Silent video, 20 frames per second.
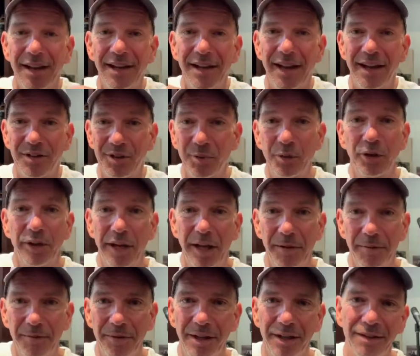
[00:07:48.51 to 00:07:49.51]
it's really
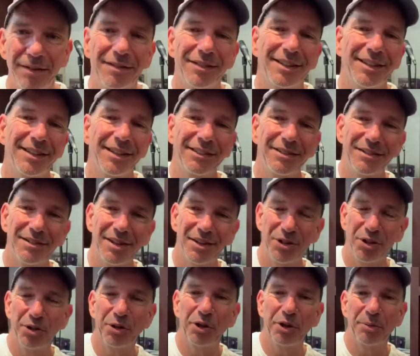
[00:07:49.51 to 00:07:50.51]
a
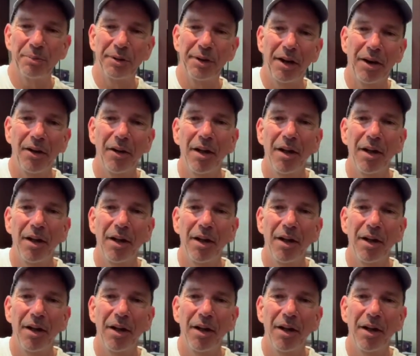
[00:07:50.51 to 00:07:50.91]
sugar pill,